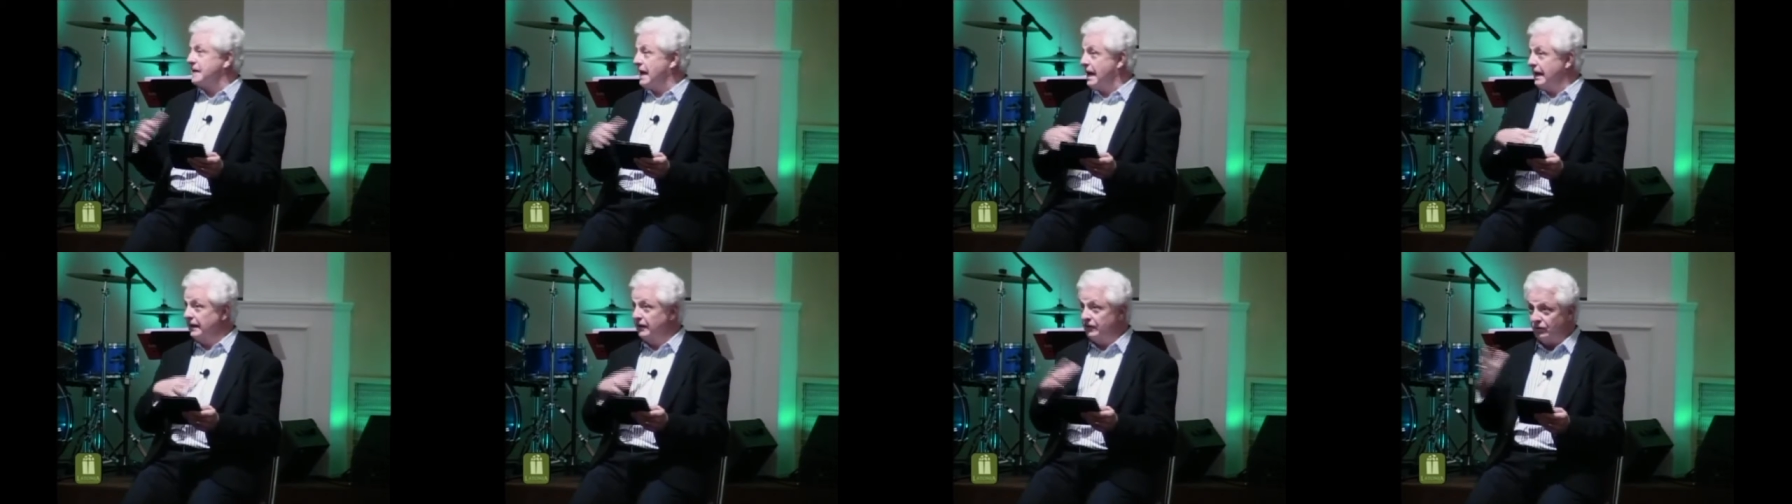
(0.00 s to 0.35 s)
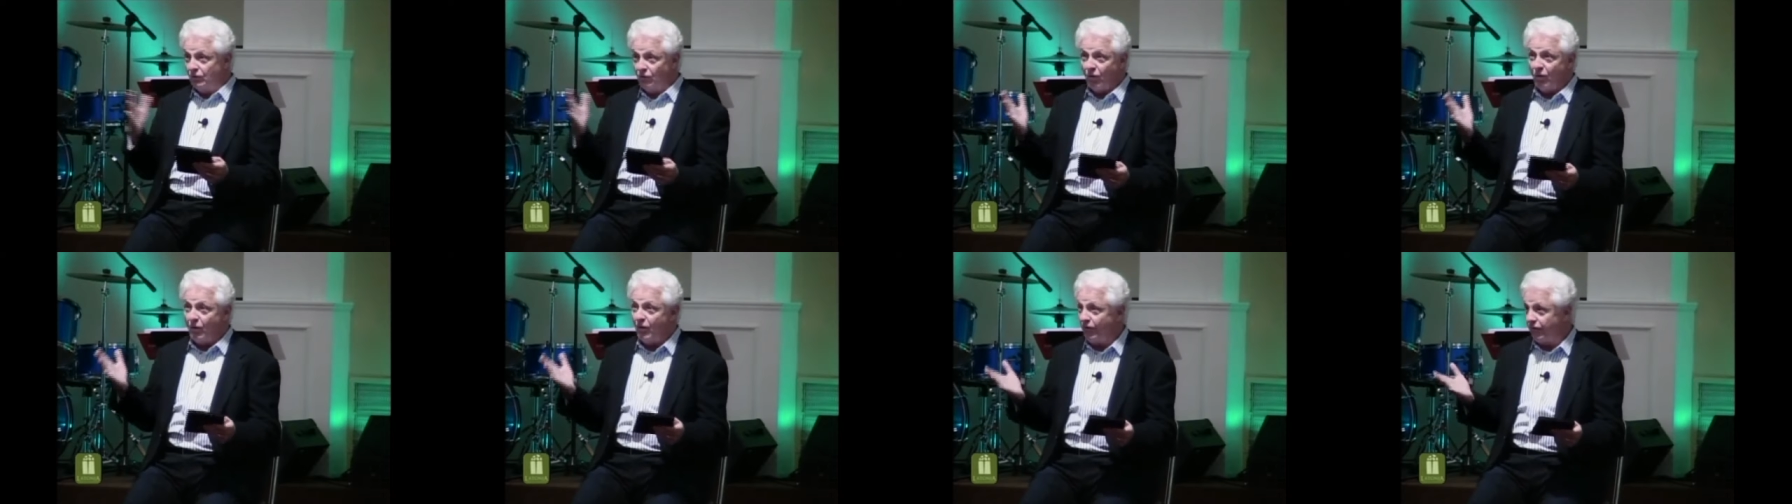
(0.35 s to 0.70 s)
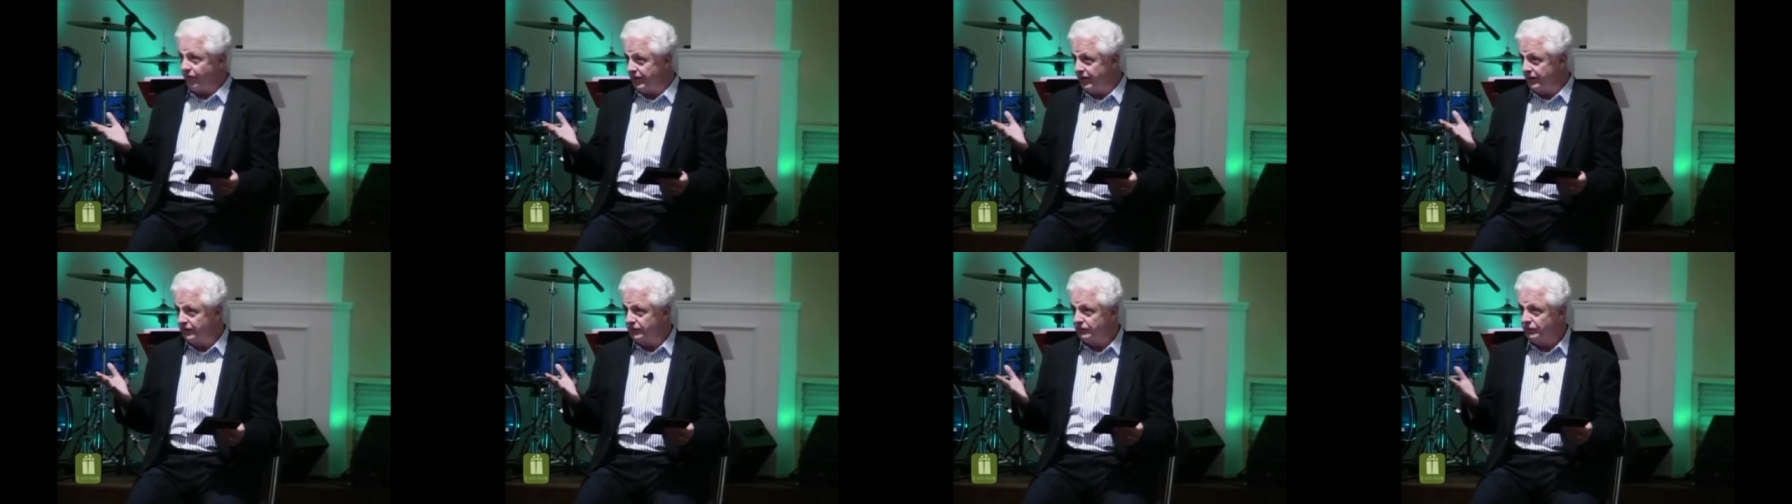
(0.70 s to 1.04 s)
I can do all
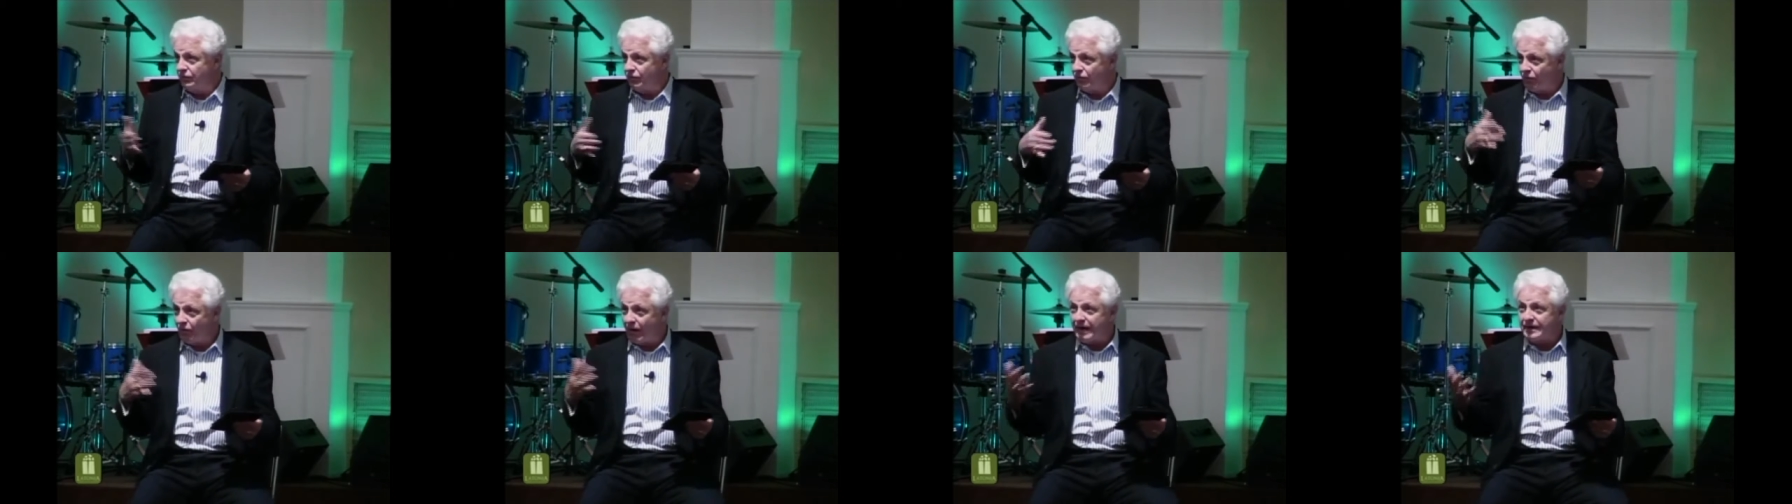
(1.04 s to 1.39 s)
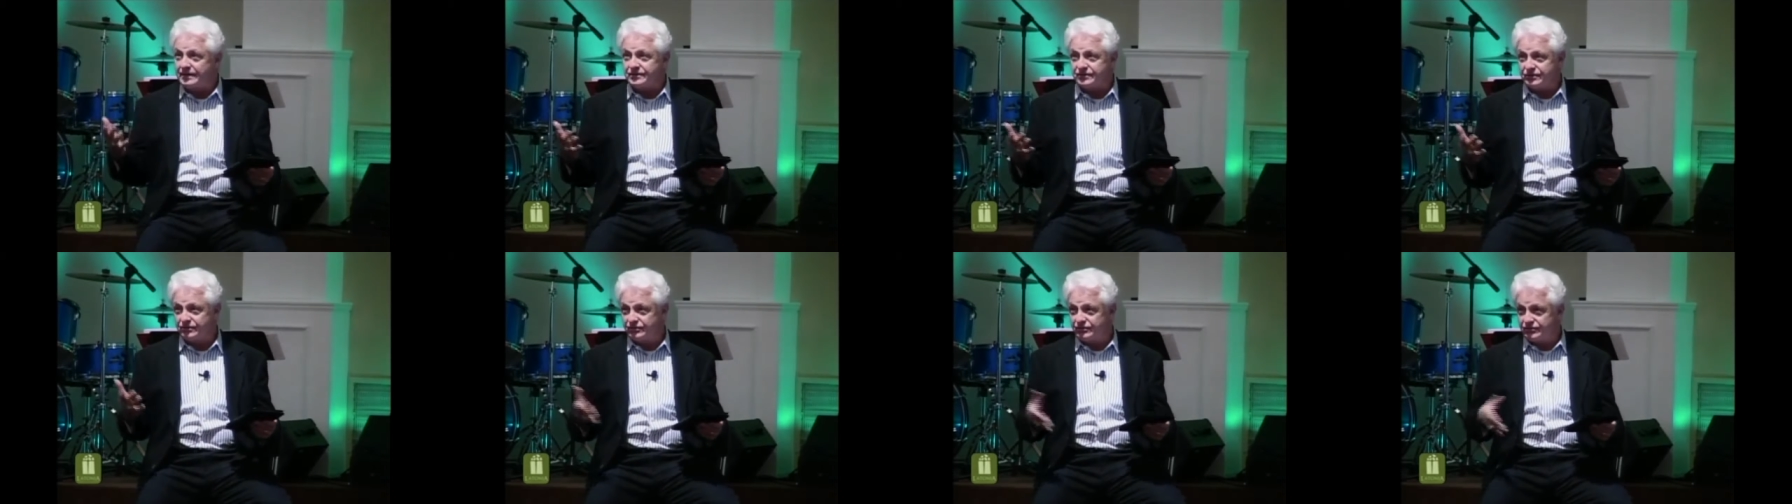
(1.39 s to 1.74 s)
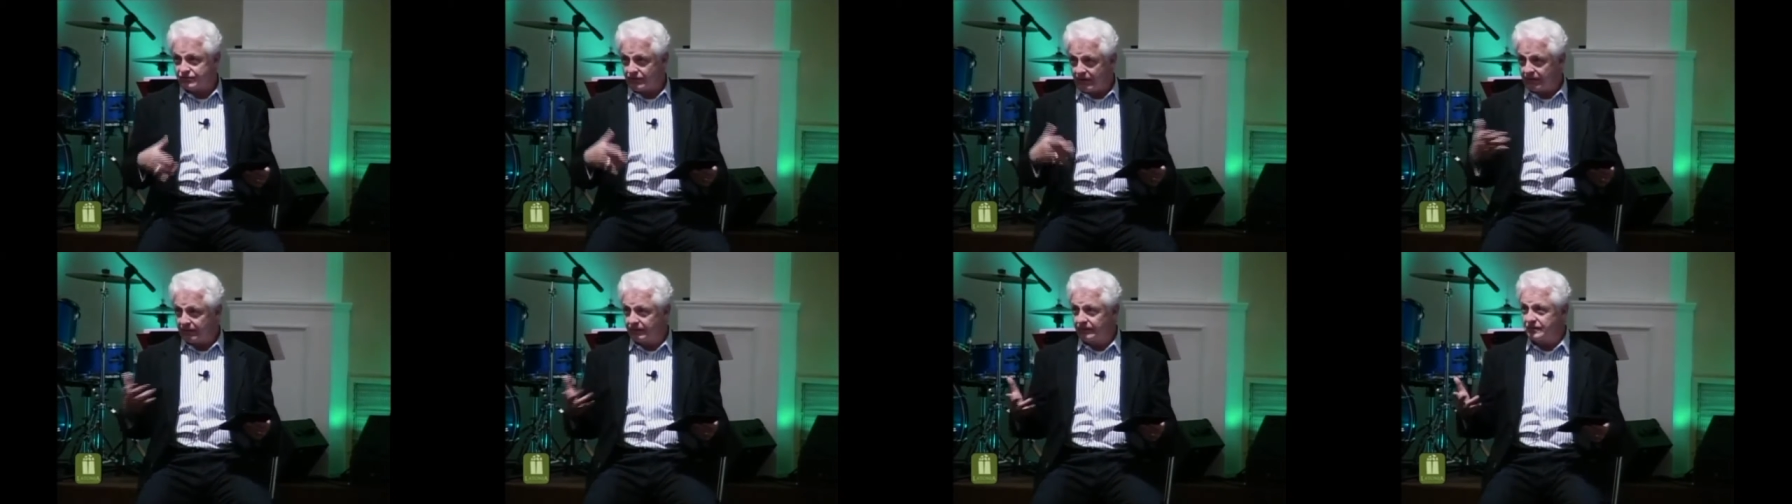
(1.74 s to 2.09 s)
things through Christ who
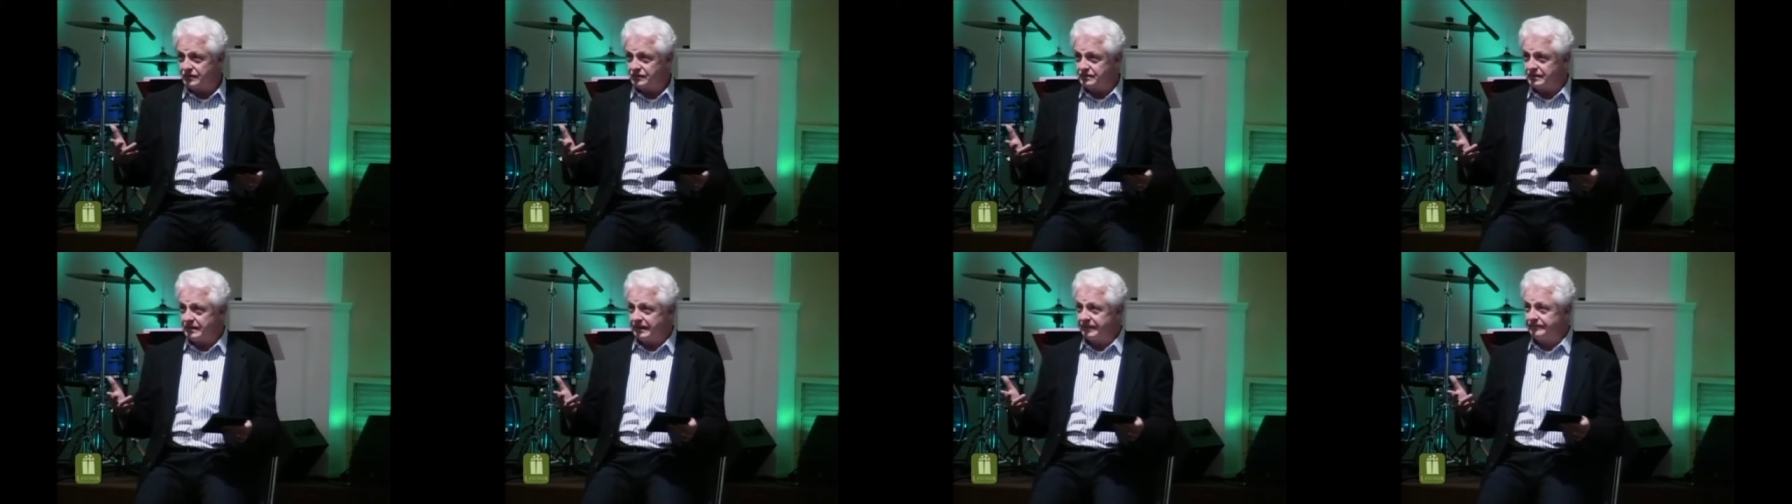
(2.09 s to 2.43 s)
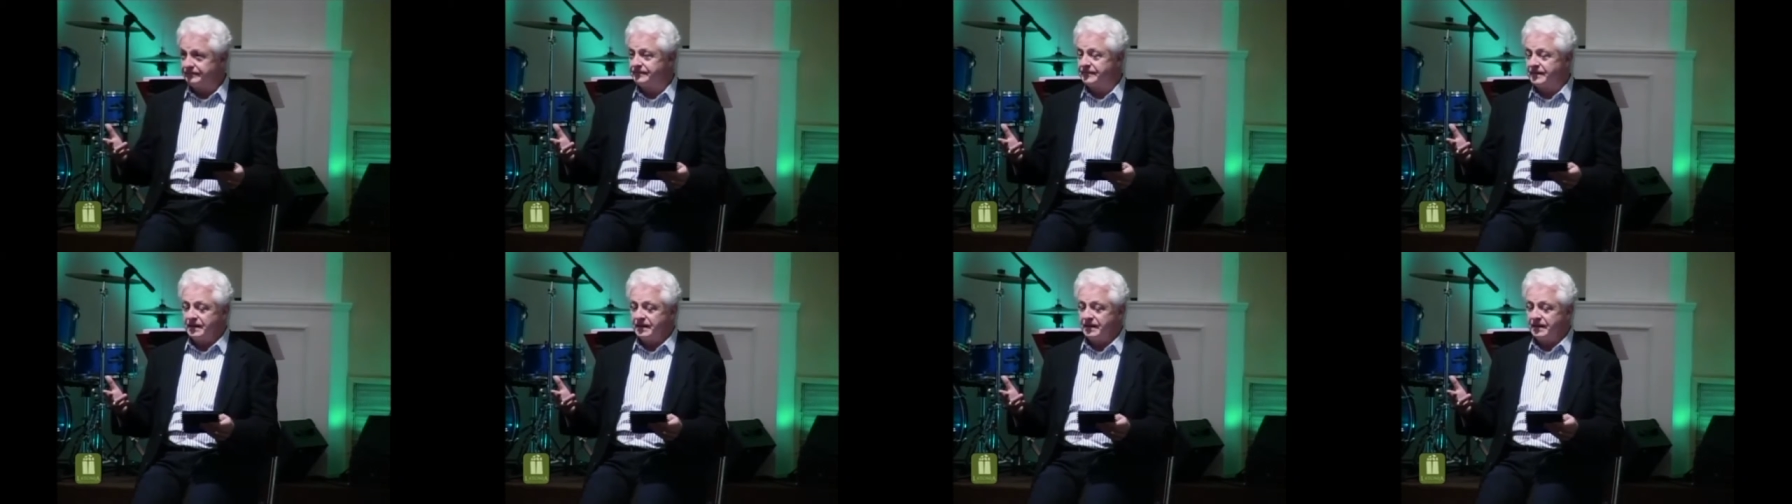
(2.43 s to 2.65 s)
strengthens me.